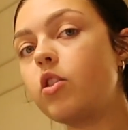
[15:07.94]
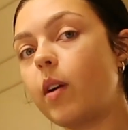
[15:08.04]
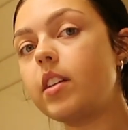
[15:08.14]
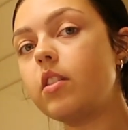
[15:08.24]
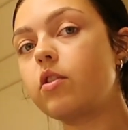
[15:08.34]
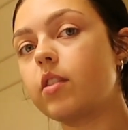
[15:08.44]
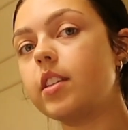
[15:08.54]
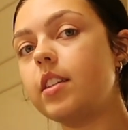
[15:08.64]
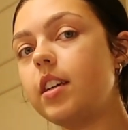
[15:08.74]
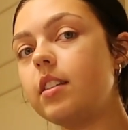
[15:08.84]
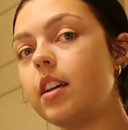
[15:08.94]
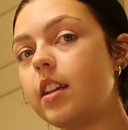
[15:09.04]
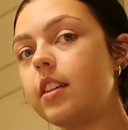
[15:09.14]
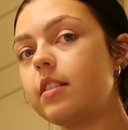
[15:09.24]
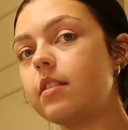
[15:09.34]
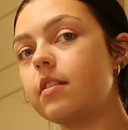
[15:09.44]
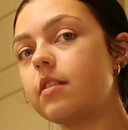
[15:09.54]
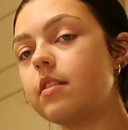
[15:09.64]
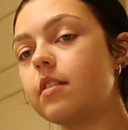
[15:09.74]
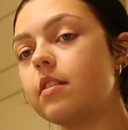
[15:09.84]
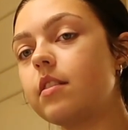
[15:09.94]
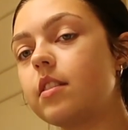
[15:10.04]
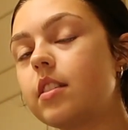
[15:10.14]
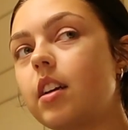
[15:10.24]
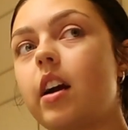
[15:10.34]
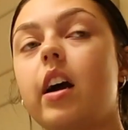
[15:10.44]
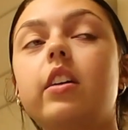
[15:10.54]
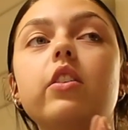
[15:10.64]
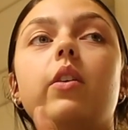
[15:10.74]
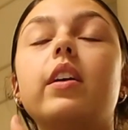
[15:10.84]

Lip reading: Do I look crazy in this? I don't know.